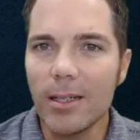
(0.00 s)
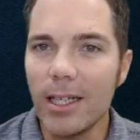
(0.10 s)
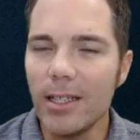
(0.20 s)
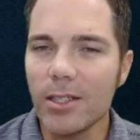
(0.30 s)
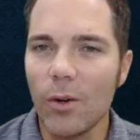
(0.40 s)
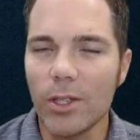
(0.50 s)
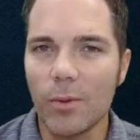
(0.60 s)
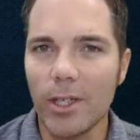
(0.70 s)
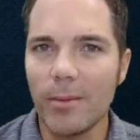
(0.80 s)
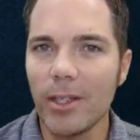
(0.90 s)
In this course,
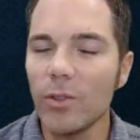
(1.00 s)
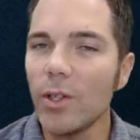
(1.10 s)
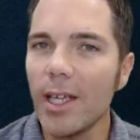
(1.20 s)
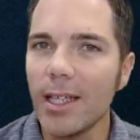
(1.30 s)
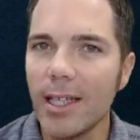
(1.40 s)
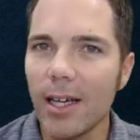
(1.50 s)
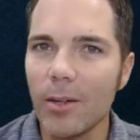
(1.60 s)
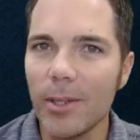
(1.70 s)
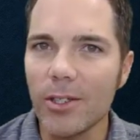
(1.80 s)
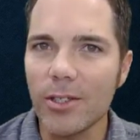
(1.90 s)
we're going to be looking at the
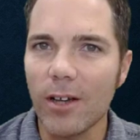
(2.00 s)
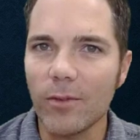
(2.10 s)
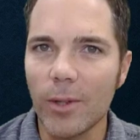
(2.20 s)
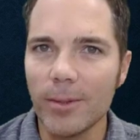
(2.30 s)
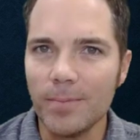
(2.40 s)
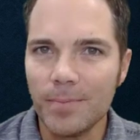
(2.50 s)
Echometer software.